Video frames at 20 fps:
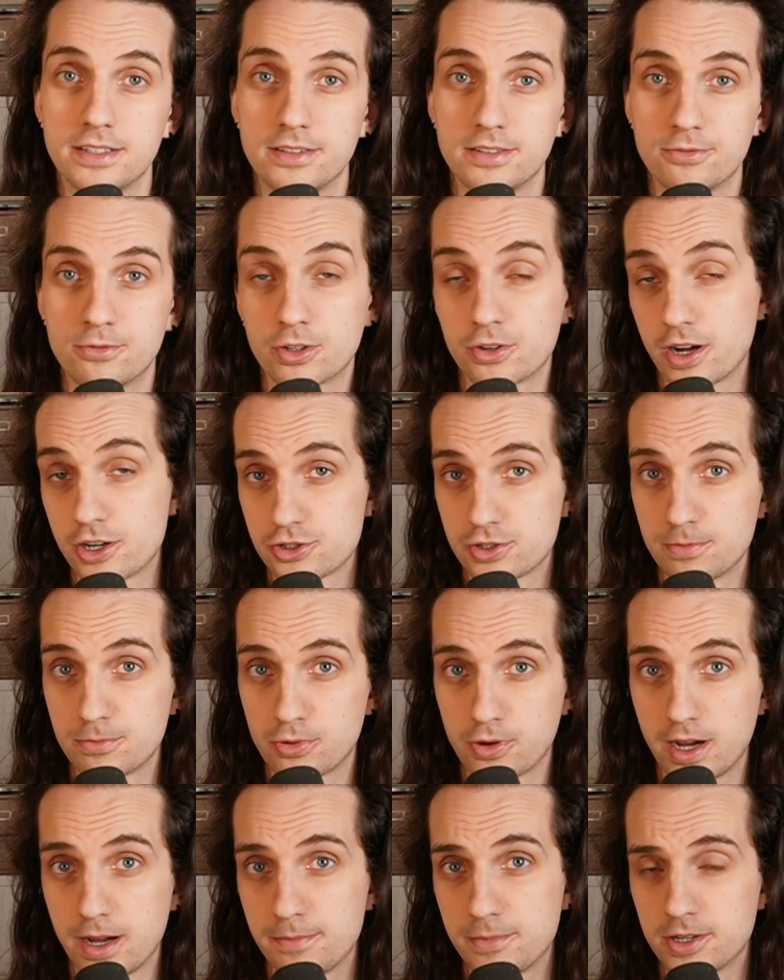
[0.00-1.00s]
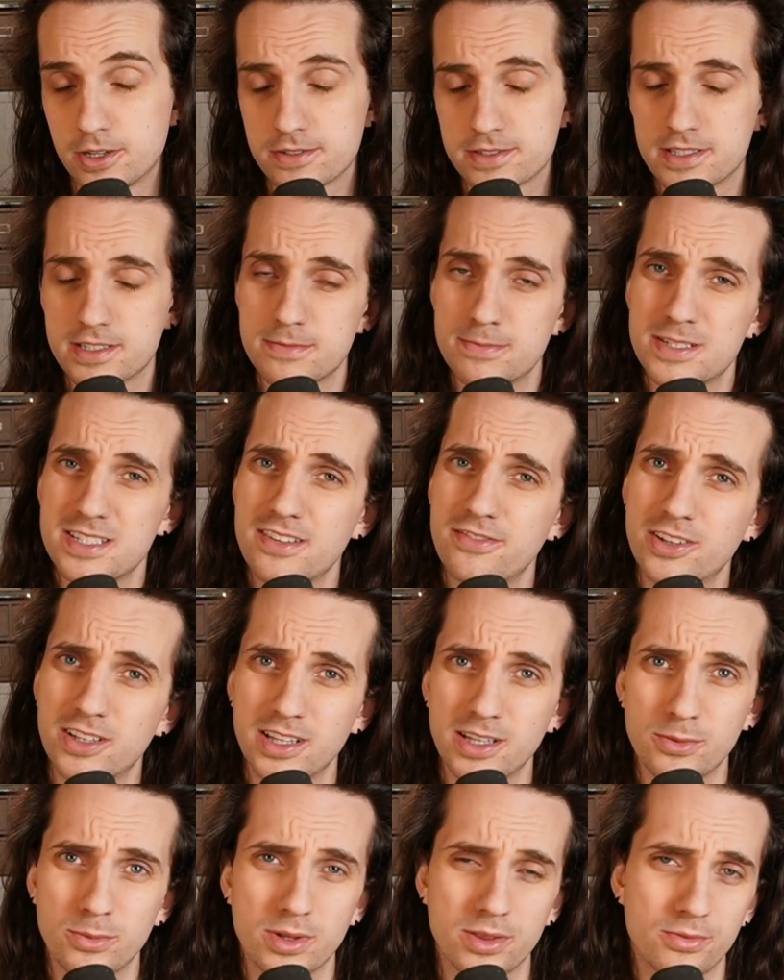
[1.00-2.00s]
regression parameters, and
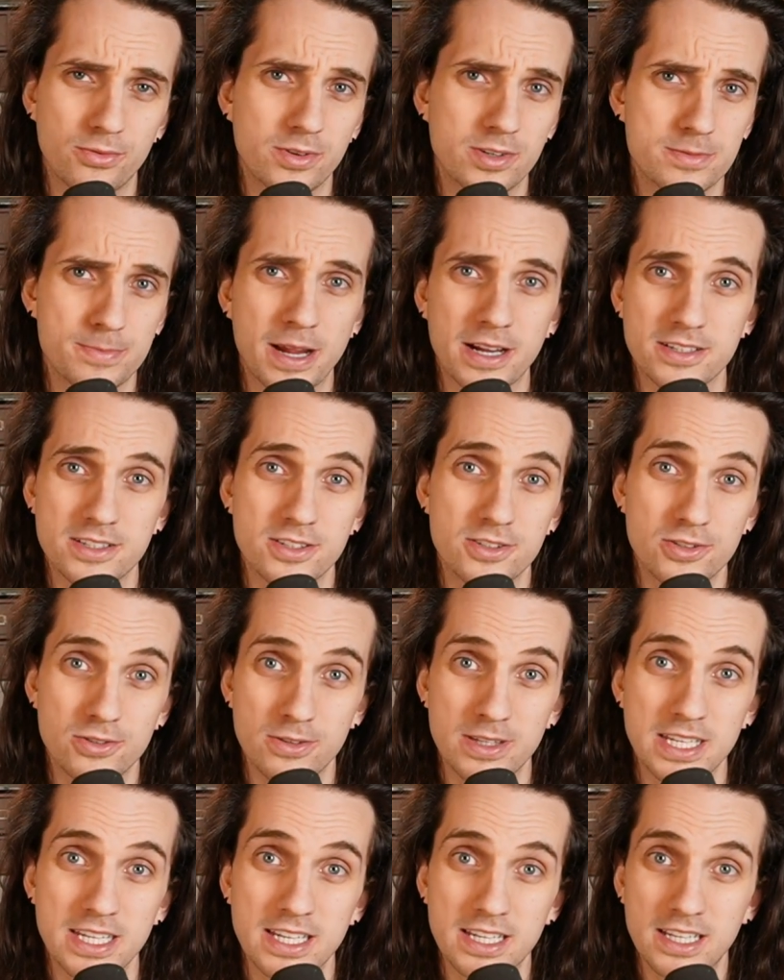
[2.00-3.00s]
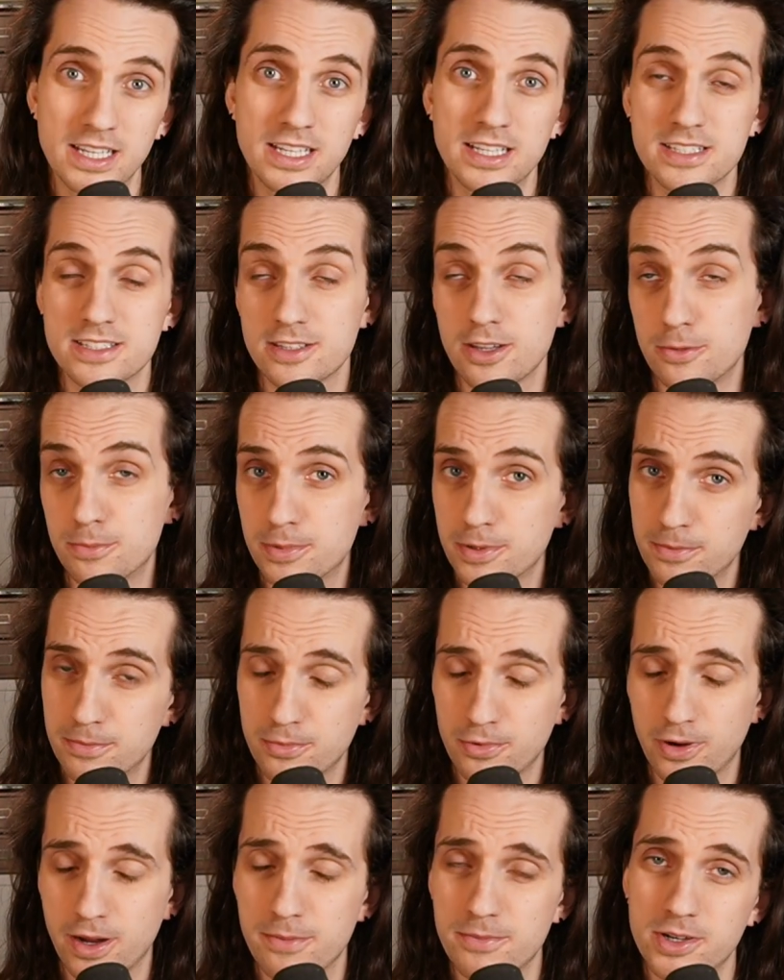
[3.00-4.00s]
specifically with respect to the slope
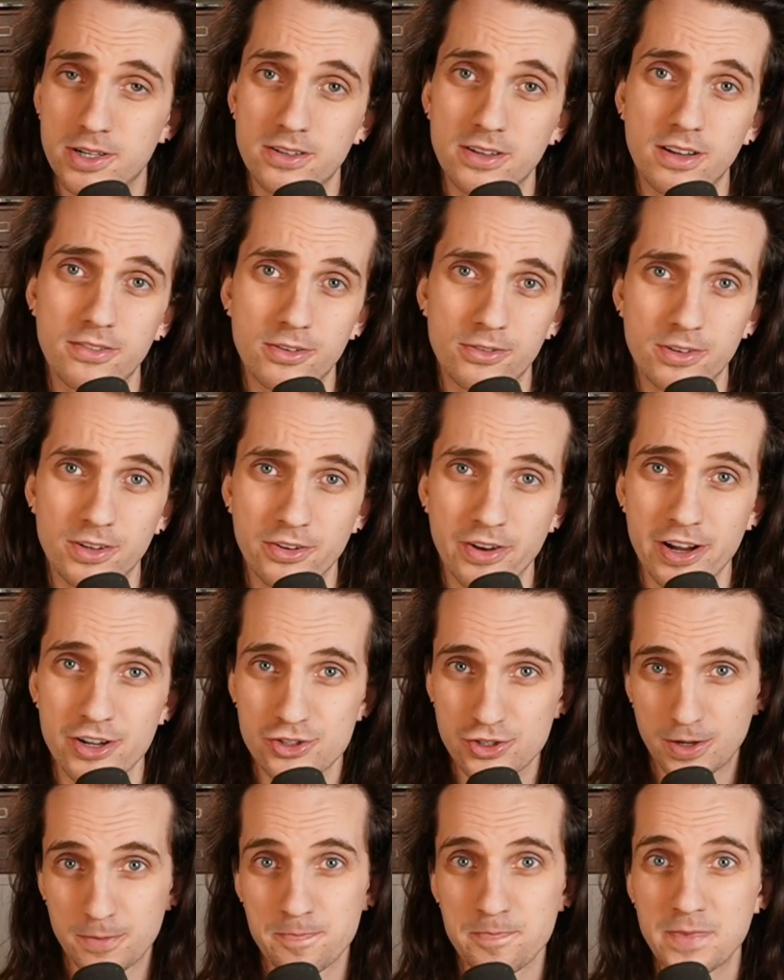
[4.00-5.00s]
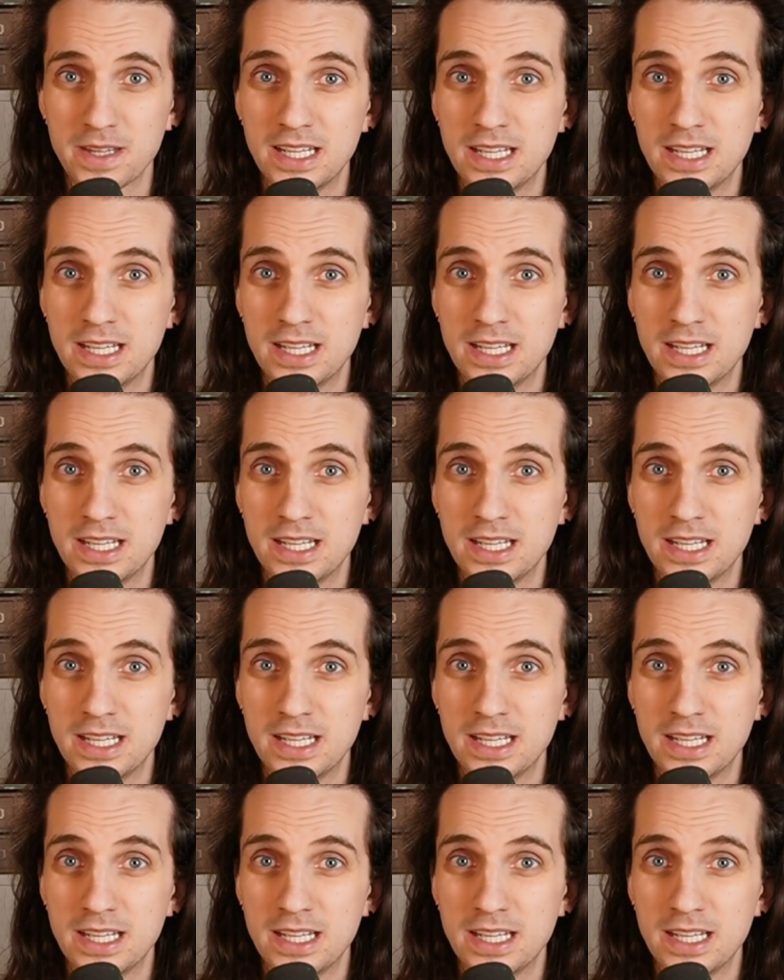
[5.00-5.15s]
parameter of a regression.